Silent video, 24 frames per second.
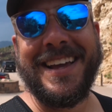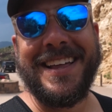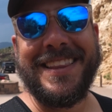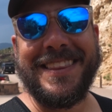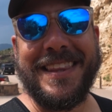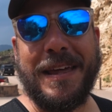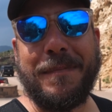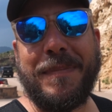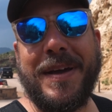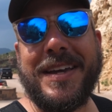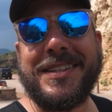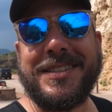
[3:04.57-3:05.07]

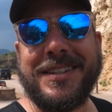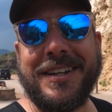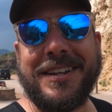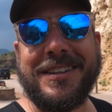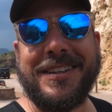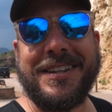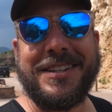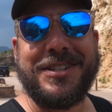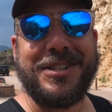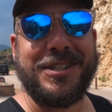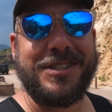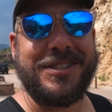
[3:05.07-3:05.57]
they
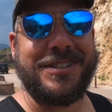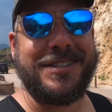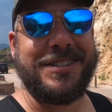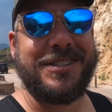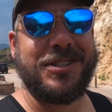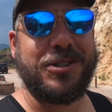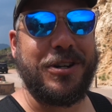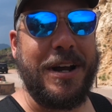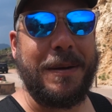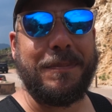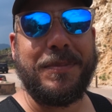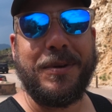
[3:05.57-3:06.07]
basically just
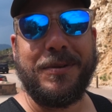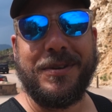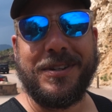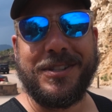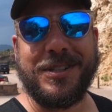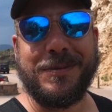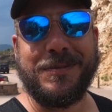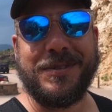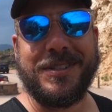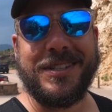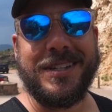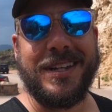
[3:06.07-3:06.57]
strap you into
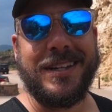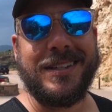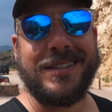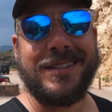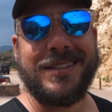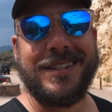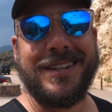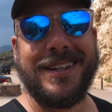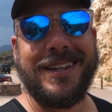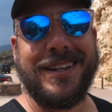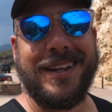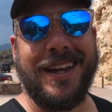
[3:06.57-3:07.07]
some
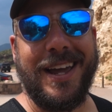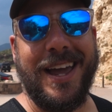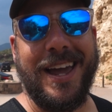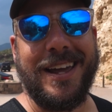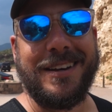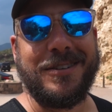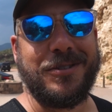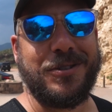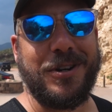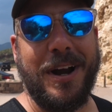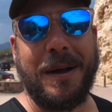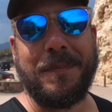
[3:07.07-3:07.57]
seats
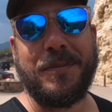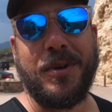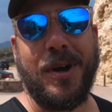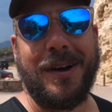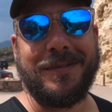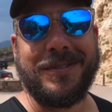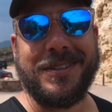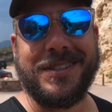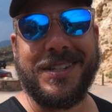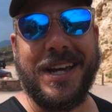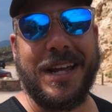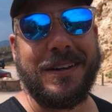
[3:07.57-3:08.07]
and drop you
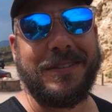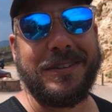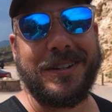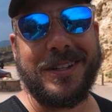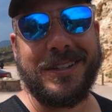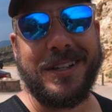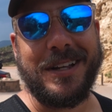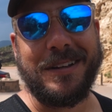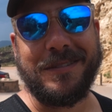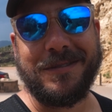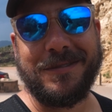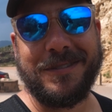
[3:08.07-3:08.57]
off the side of a
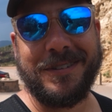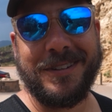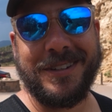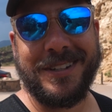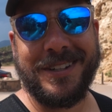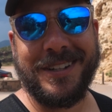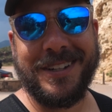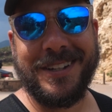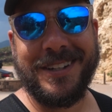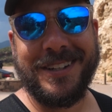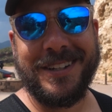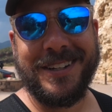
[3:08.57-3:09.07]
cliff.
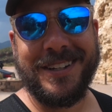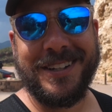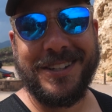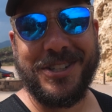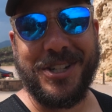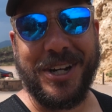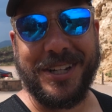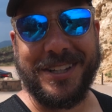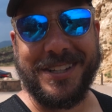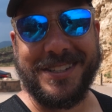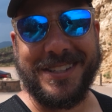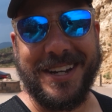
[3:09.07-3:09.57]

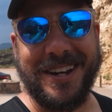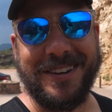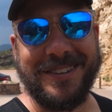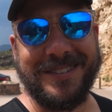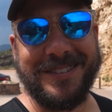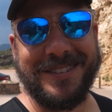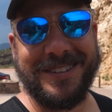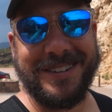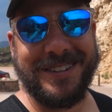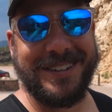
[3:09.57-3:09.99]
Check this out.